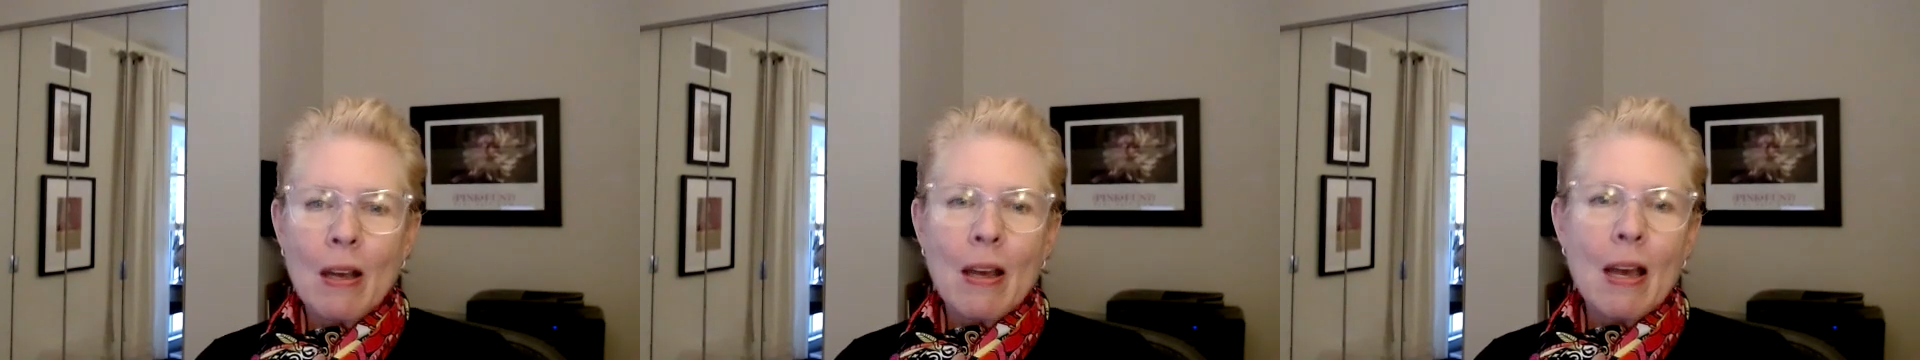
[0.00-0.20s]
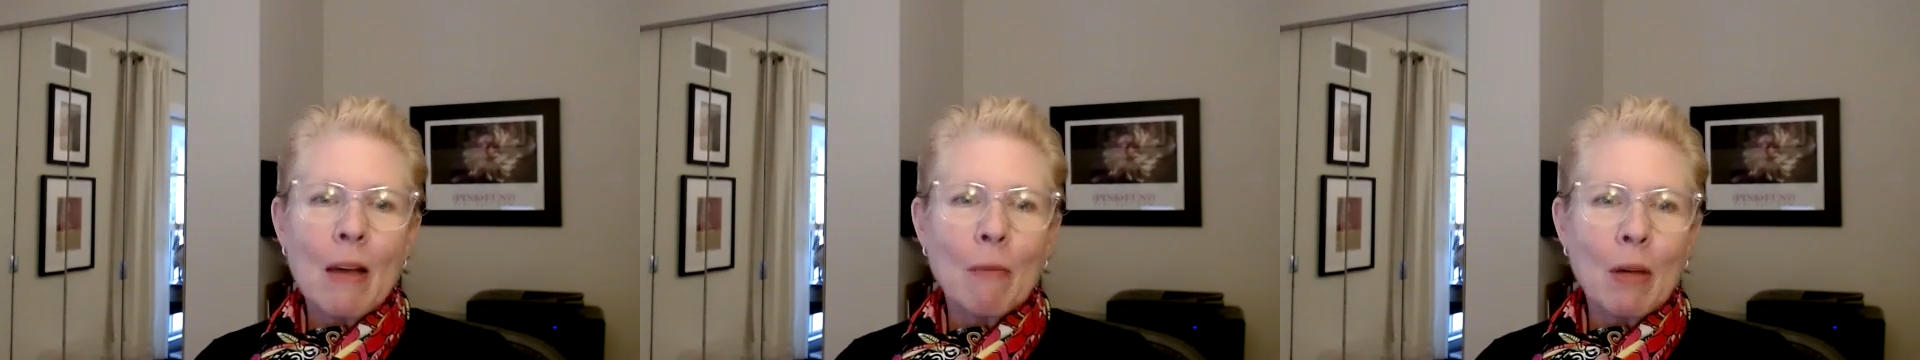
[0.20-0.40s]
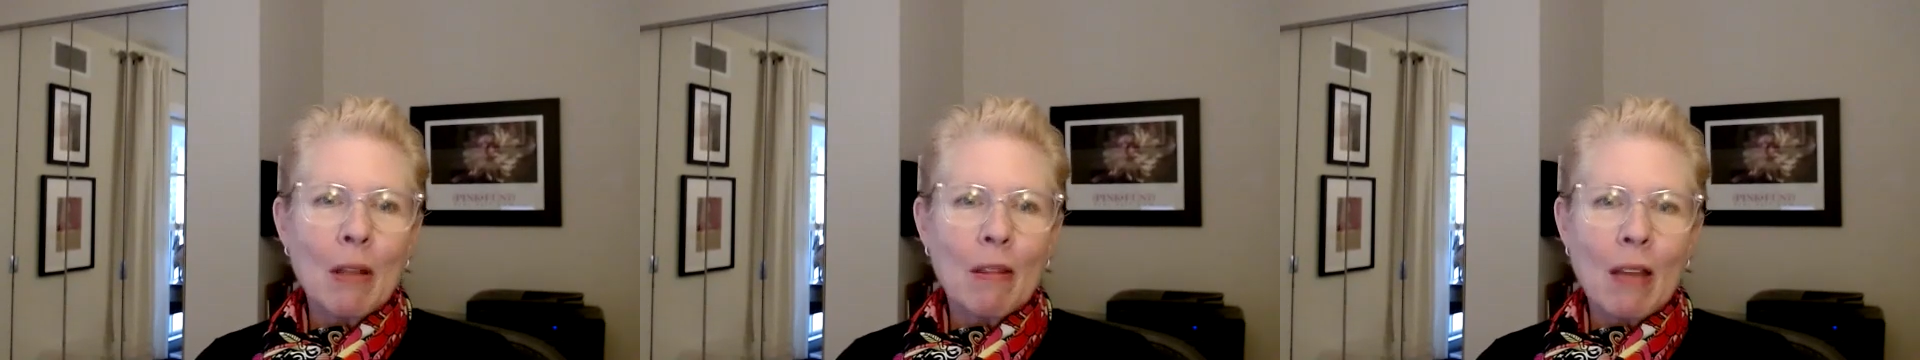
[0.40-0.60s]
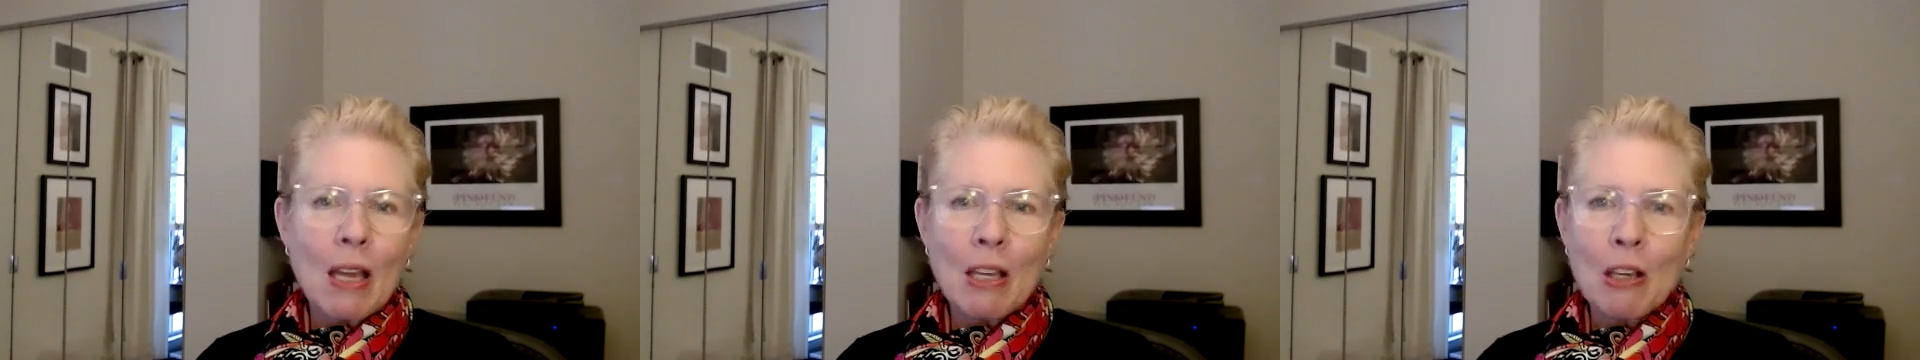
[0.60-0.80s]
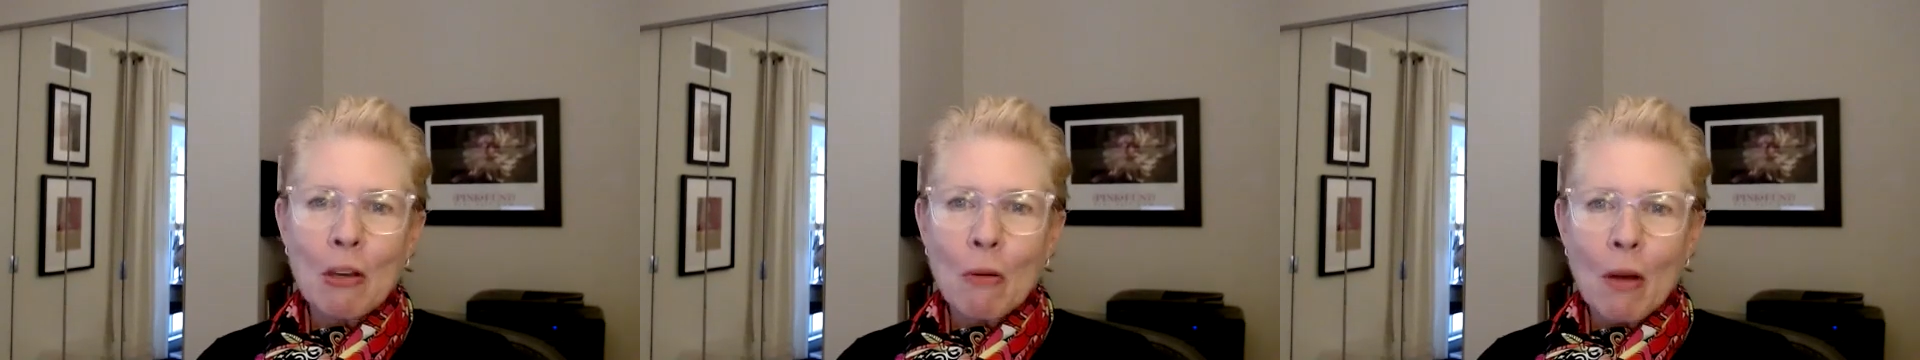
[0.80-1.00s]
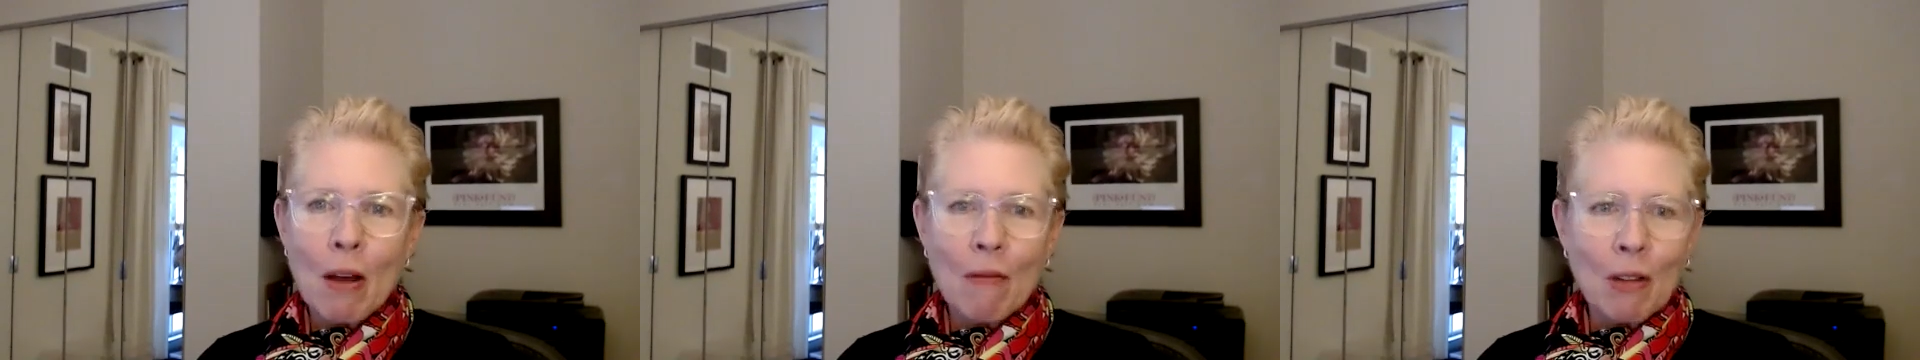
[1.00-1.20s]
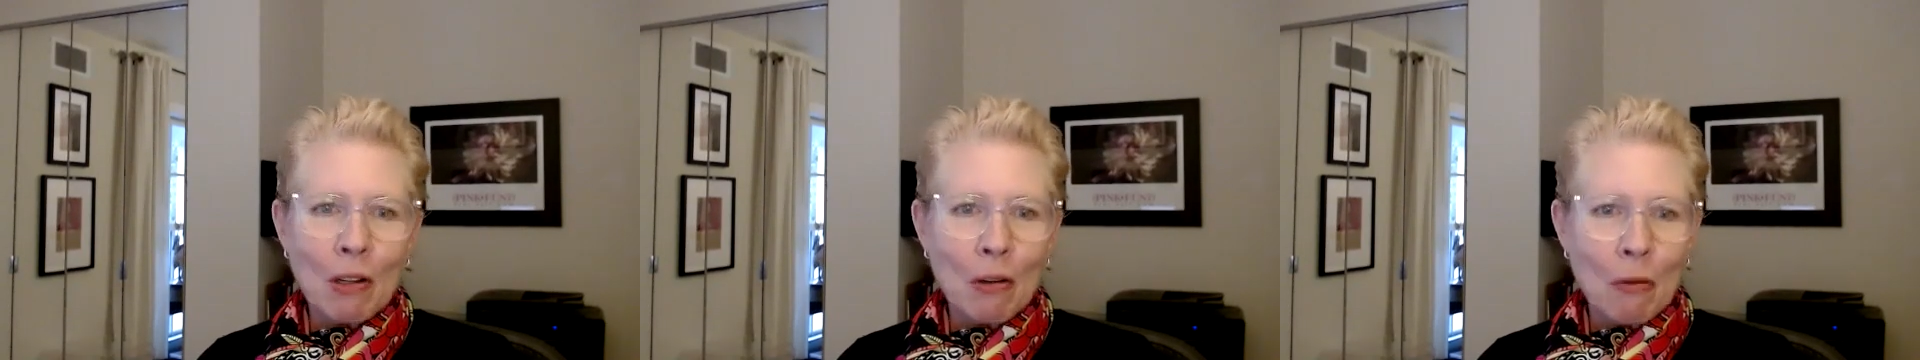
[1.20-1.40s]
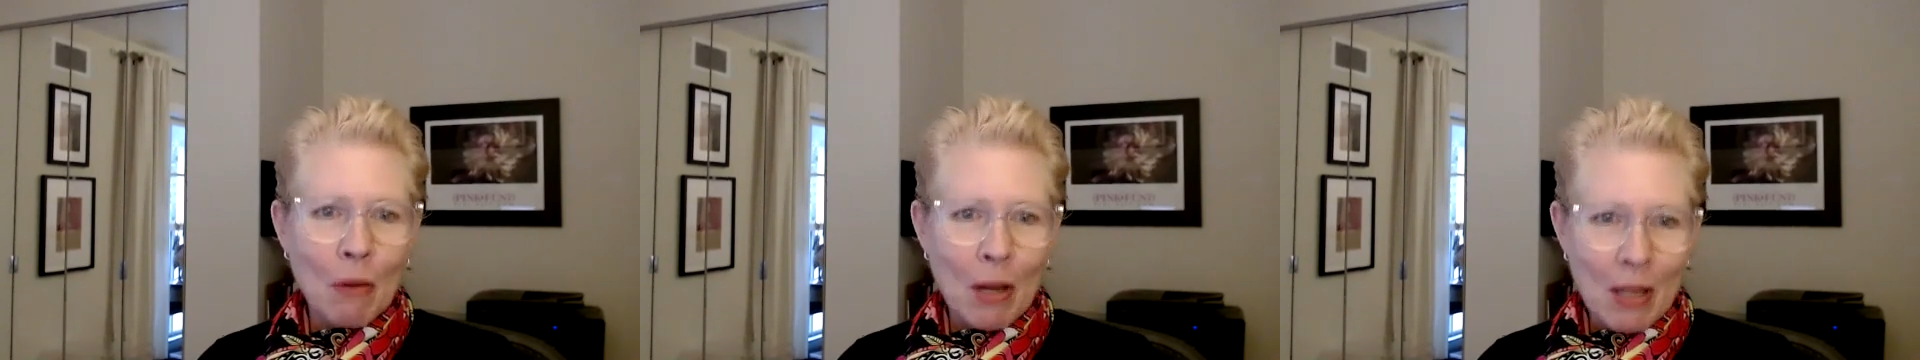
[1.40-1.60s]
And we thank you. Have a
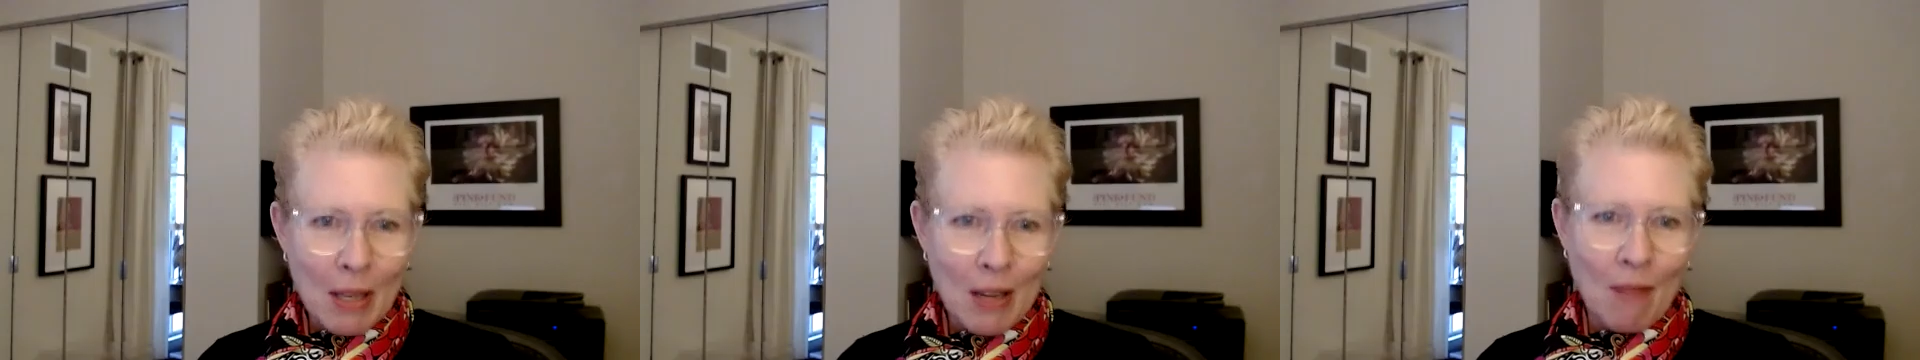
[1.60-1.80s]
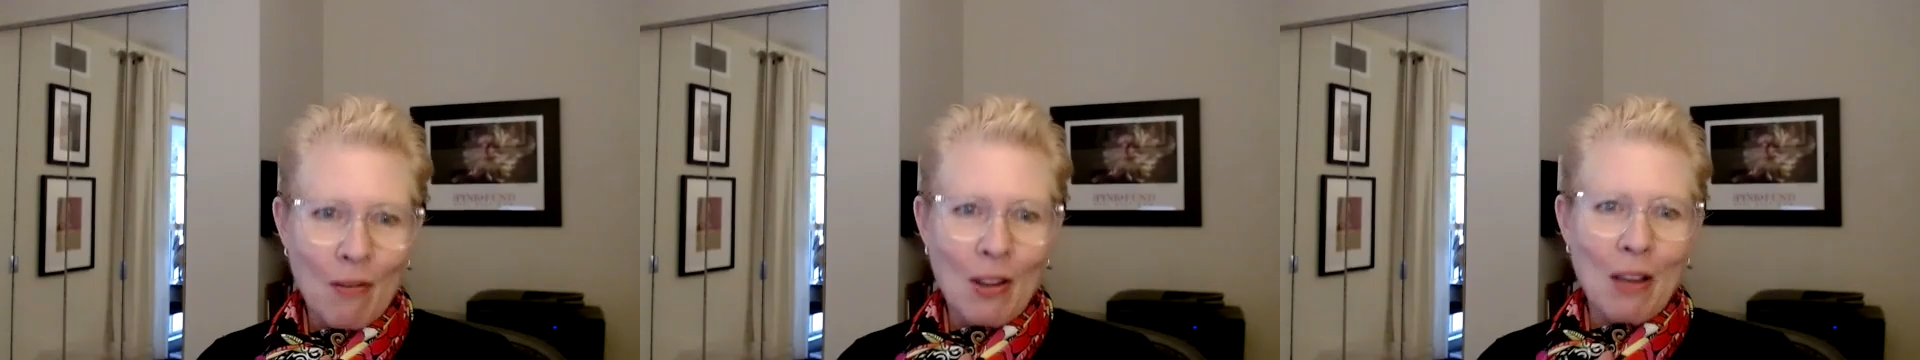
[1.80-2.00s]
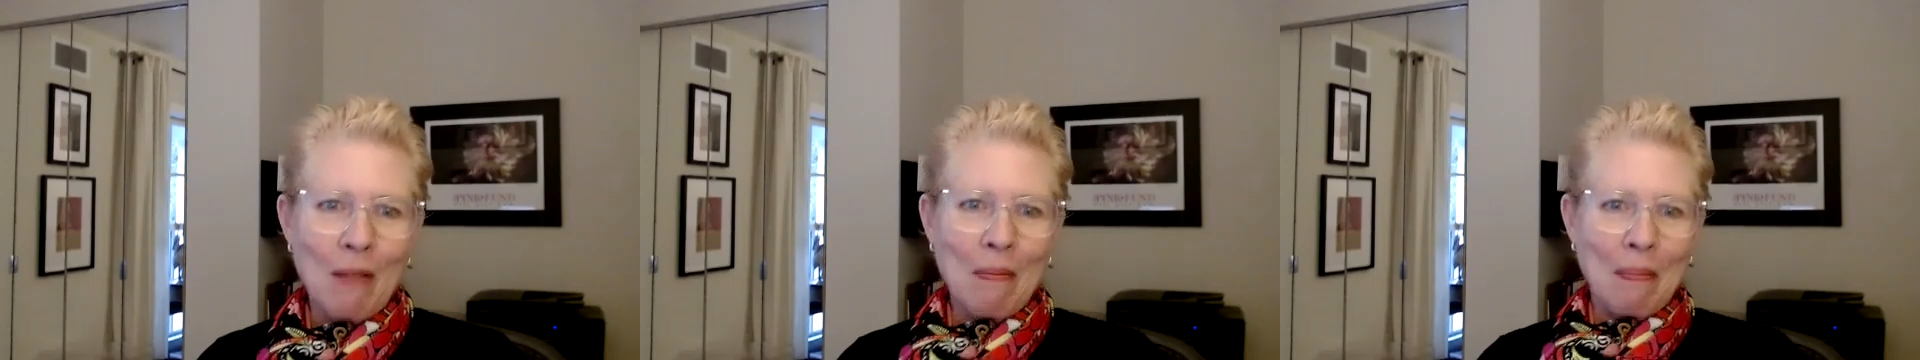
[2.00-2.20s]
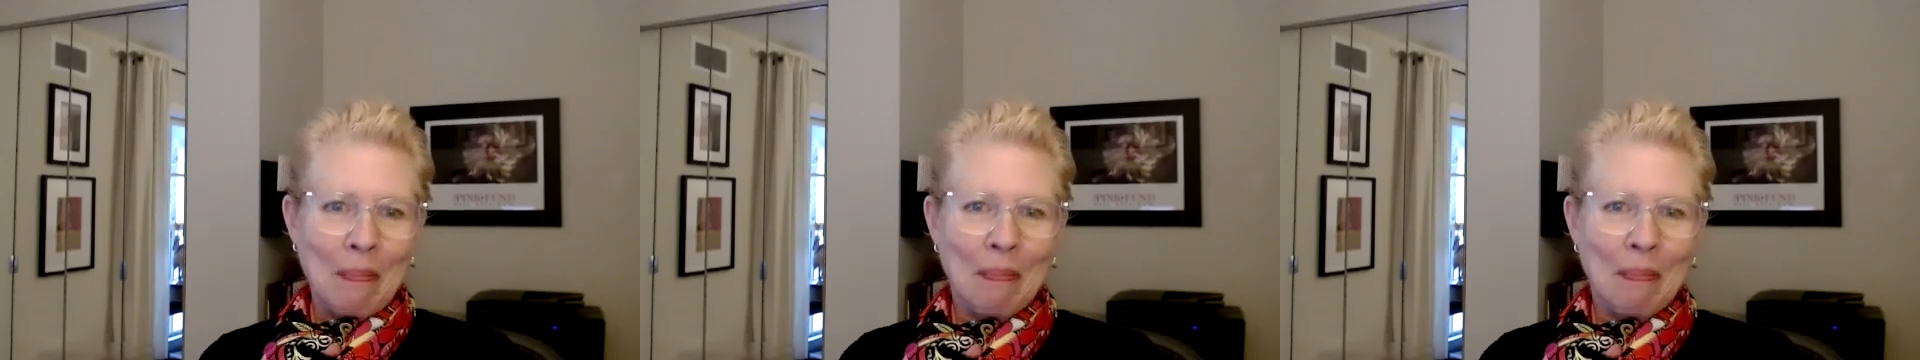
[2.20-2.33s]
great evening.